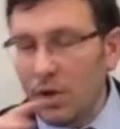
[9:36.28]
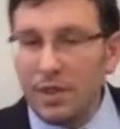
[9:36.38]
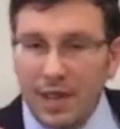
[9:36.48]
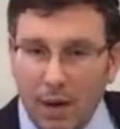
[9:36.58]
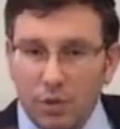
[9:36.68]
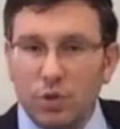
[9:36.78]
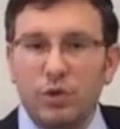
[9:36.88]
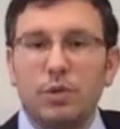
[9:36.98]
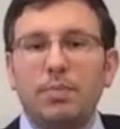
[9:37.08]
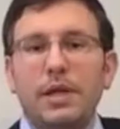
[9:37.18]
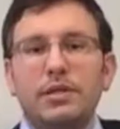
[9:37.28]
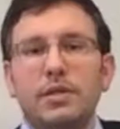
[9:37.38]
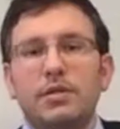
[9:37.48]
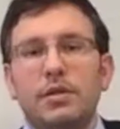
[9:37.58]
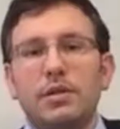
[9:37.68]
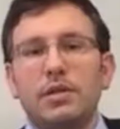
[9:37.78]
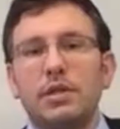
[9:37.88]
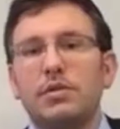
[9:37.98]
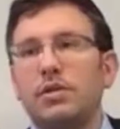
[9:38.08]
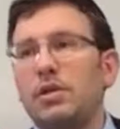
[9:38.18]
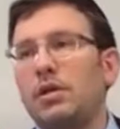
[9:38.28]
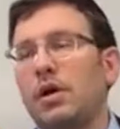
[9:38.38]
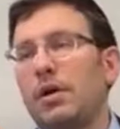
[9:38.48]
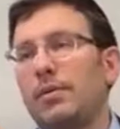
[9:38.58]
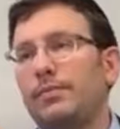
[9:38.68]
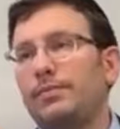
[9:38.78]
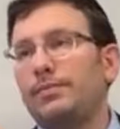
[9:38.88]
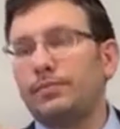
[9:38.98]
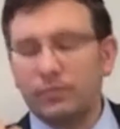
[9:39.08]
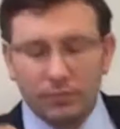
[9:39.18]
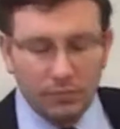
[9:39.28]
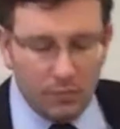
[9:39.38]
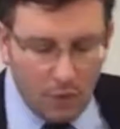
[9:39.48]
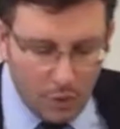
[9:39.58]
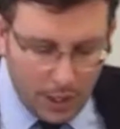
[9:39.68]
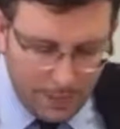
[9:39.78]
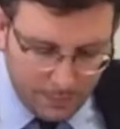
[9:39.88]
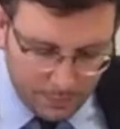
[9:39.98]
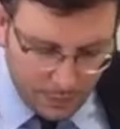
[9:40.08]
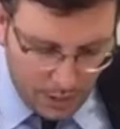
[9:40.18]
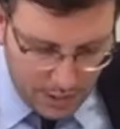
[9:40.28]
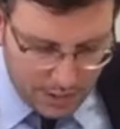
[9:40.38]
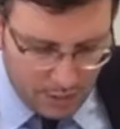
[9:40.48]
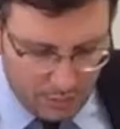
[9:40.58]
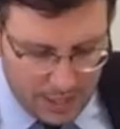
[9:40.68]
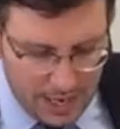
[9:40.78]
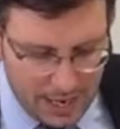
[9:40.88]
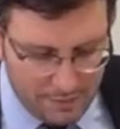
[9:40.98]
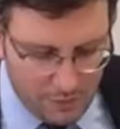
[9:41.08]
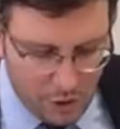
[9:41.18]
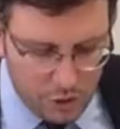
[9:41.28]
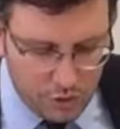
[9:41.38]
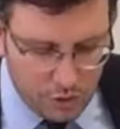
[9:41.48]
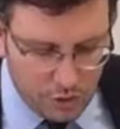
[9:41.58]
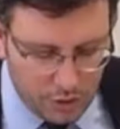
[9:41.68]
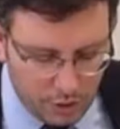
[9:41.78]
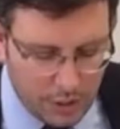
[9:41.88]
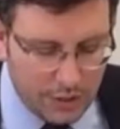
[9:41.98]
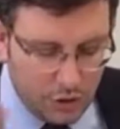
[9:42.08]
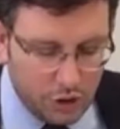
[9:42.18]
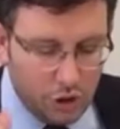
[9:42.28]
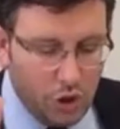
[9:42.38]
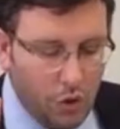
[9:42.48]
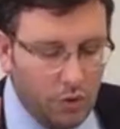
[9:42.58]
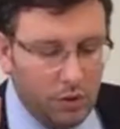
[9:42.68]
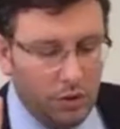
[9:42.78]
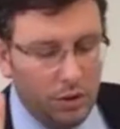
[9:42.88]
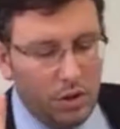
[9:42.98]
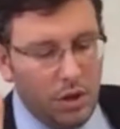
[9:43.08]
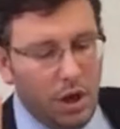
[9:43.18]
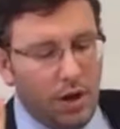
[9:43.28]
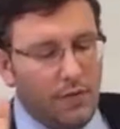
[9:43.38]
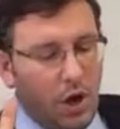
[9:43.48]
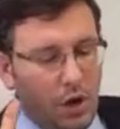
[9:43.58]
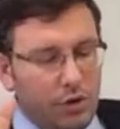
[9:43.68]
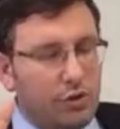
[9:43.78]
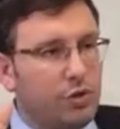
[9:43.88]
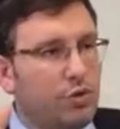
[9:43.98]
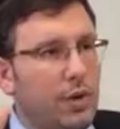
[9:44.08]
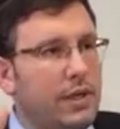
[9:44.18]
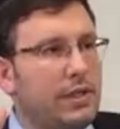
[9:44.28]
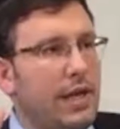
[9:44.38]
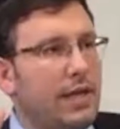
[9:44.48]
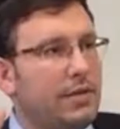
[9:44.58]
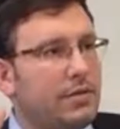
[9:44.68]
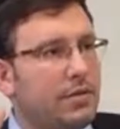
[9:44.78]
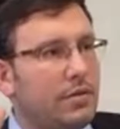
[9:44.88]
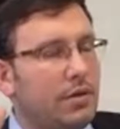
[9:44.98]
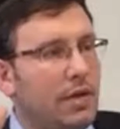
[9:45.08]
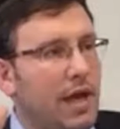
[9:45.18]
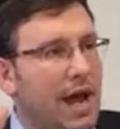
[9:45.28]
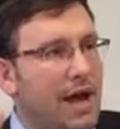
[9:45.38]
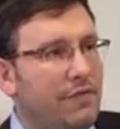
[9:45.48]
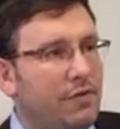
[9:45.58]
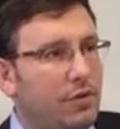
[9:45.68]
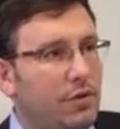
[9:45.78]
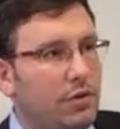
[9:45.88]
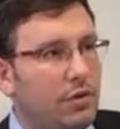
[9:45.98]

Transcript: That was also placed into the okay. Then we have 100. Okay, so it's a total of 120 days after